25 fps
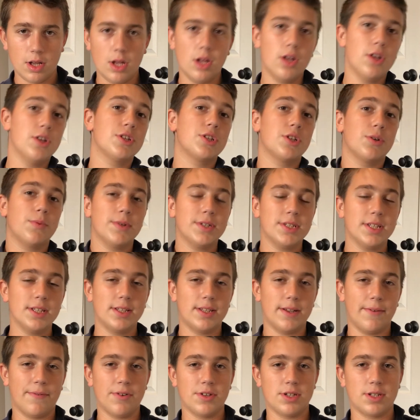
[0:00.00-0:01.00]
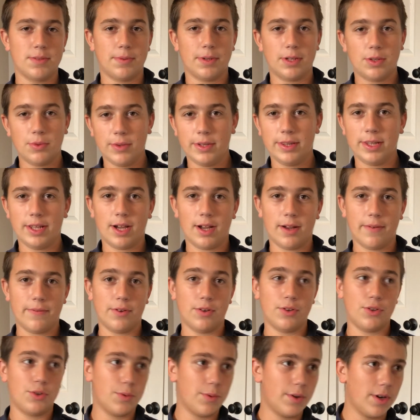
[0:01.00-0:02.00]
So what's the difference between the
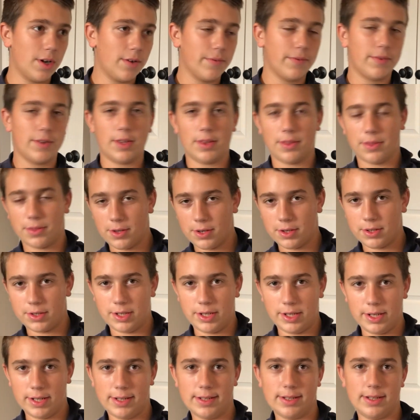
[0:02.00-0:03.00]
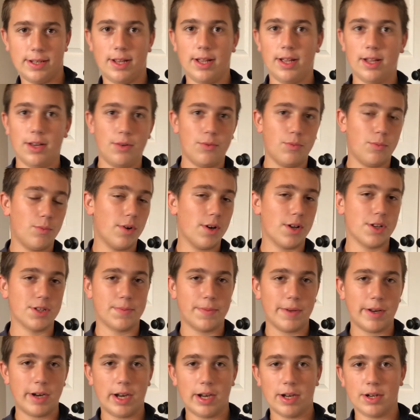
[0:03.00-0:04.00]
iPhone 12 and 13, and what else
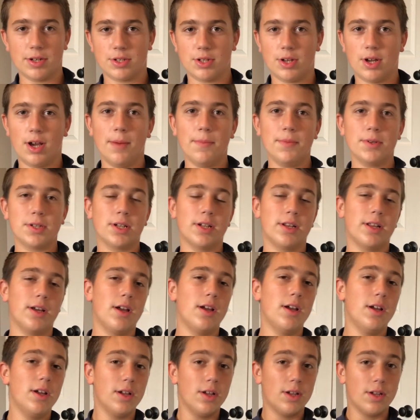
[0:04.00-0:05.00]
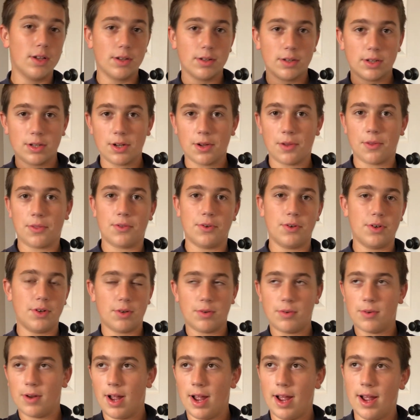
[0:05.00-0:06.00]
better here? So I'm just going to go
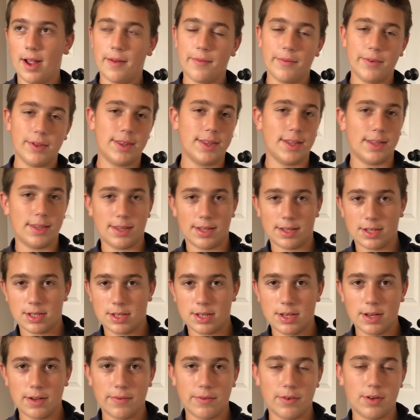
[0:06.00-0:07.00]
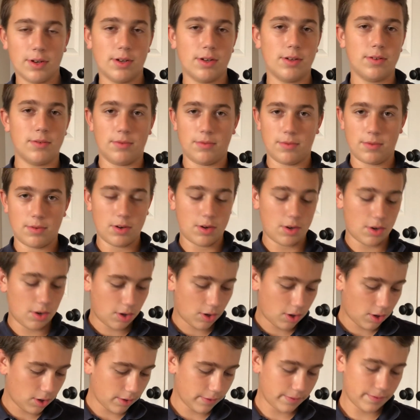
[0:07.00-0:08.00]
through everything that's different,
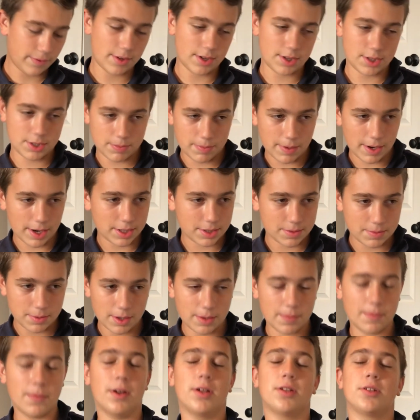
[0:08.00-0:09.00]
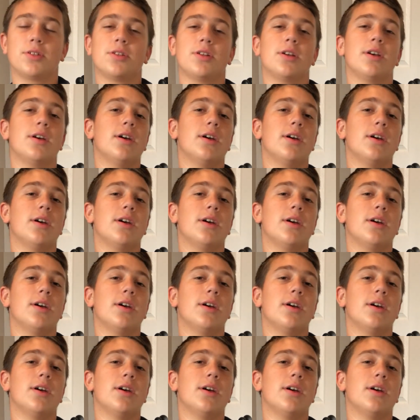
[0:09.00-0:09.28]
all of their specs pretty much,